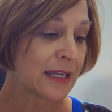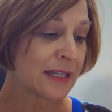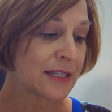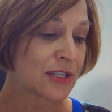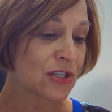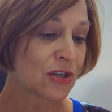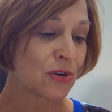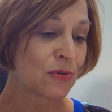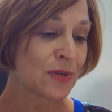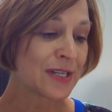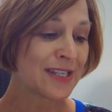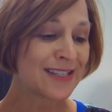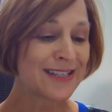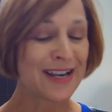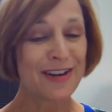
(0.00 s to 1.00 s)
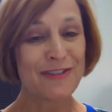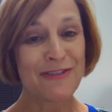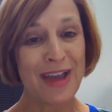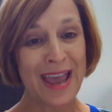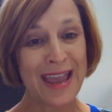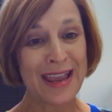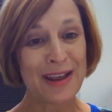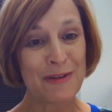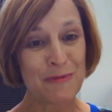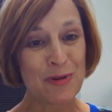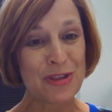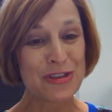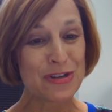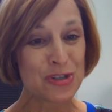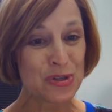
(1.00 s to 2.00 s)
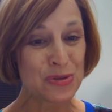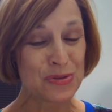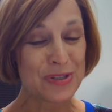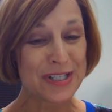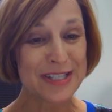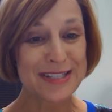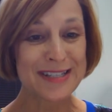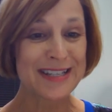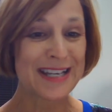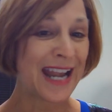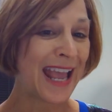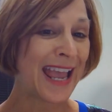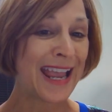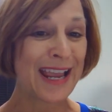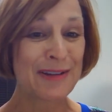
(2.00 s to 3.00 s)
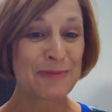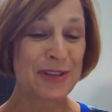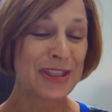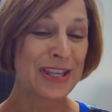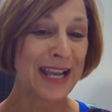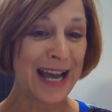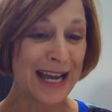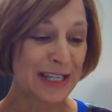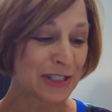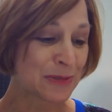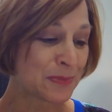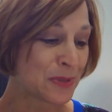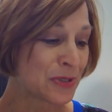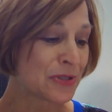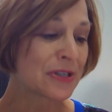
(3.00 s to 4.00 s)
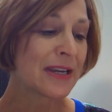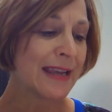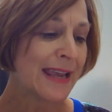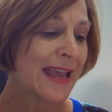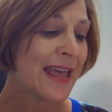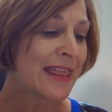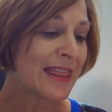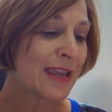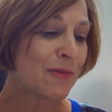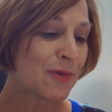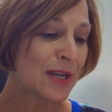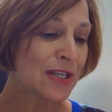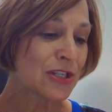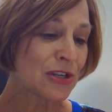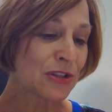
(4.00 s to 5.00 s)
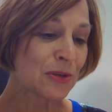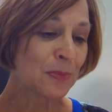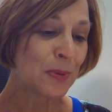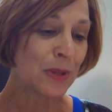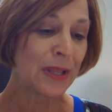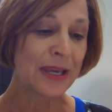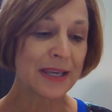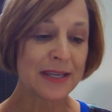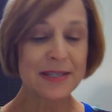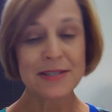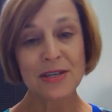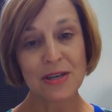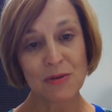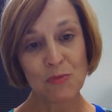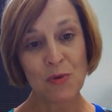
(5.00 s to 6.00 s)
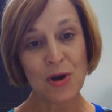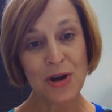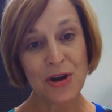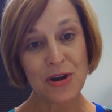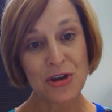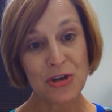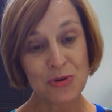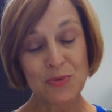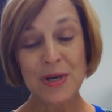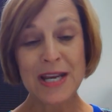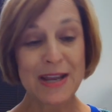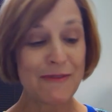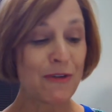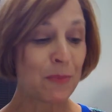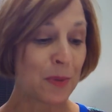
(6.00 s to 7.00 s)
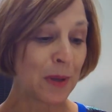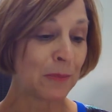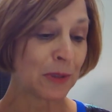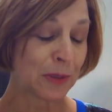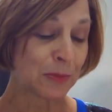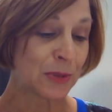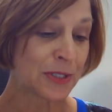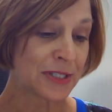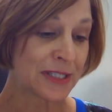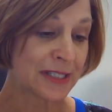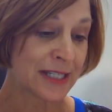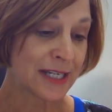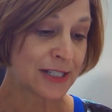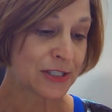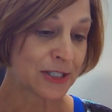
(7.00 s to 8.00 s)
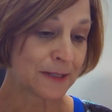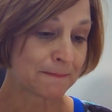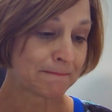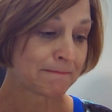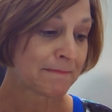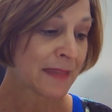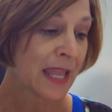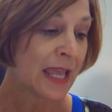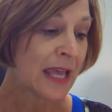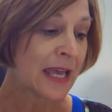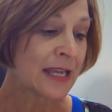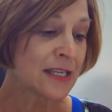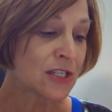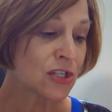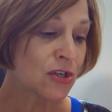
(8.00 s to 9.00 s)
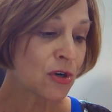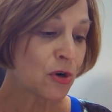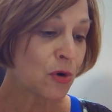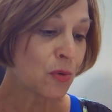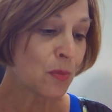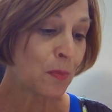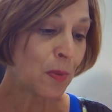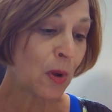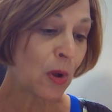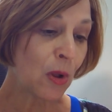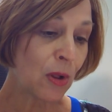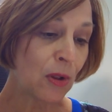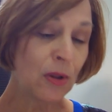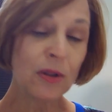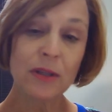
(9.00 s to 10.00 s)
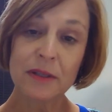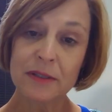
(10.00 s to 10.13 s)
so instead of hanging with the tourists and hanging with the gossipers, they went to the place where you would give a public presentation. And so Paul